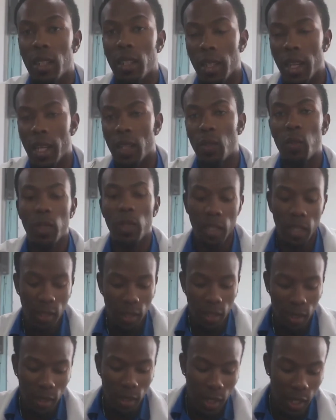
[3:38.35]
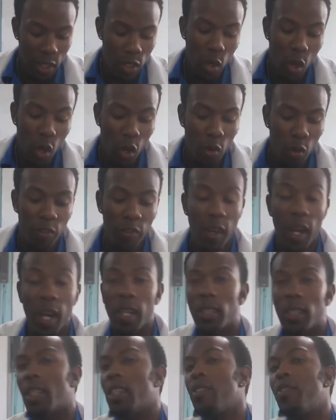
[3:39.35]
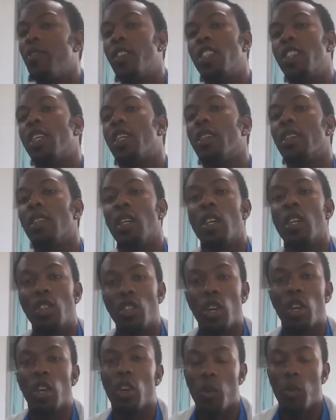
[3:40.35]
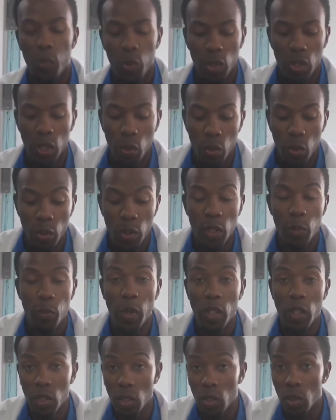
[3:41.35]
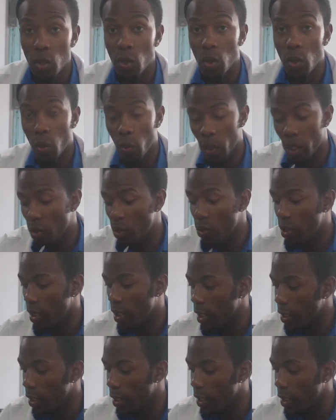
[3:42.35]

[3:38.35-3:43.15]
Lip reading: That will tell you how fast and efficient your computer will respond to you when using